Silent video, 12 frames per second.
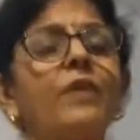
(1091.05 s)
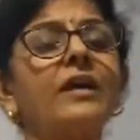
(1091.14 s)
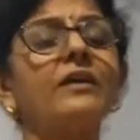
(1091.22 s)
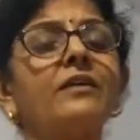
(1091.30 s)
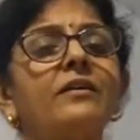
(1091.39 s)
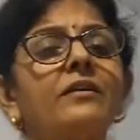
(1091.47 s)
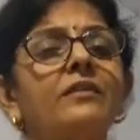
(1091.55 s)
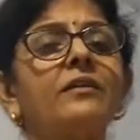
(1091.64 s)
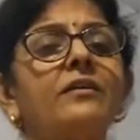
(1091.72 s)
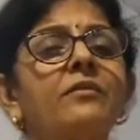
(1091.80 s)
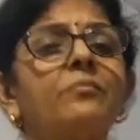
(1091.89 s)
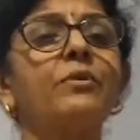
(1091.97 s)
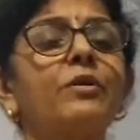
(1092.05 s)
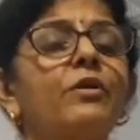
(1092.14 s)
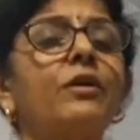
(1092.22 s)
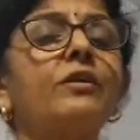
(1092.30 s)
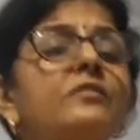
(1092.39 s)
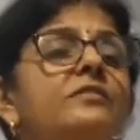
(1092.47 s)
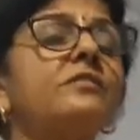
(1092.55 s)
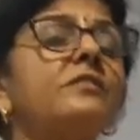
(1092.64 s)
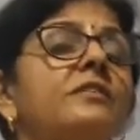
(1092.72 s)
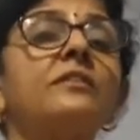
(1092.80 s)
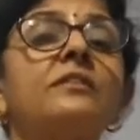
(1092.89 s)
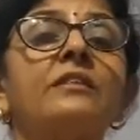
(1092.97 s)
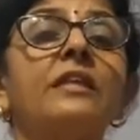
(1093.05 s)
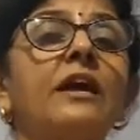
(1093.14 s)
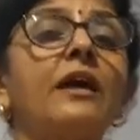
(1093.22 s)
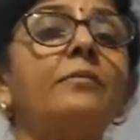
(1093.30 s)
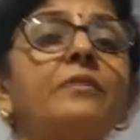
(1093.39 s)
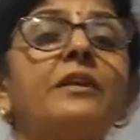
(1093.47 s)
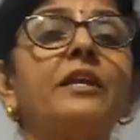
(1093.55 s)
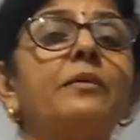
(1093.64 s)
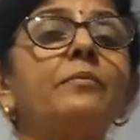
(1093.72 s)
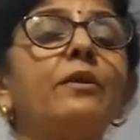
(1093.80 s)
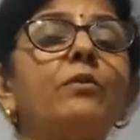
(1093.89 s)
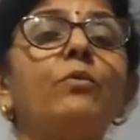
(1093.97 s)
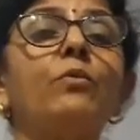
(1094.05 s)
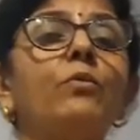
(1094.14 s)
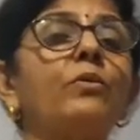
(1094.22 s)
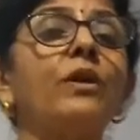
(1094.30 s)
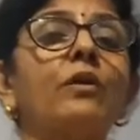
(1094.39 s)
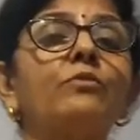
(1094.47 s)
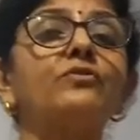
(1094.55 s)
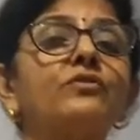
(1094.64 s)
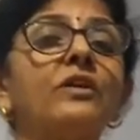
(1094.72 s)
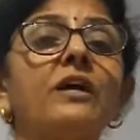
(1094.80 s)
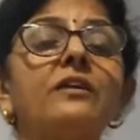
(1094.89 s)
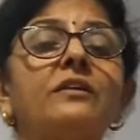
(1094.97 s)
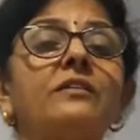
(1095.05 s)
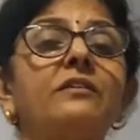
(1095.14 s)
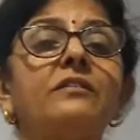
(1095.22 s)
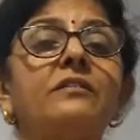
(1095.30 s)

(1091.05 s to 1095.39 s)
Why? Because they have never gone outside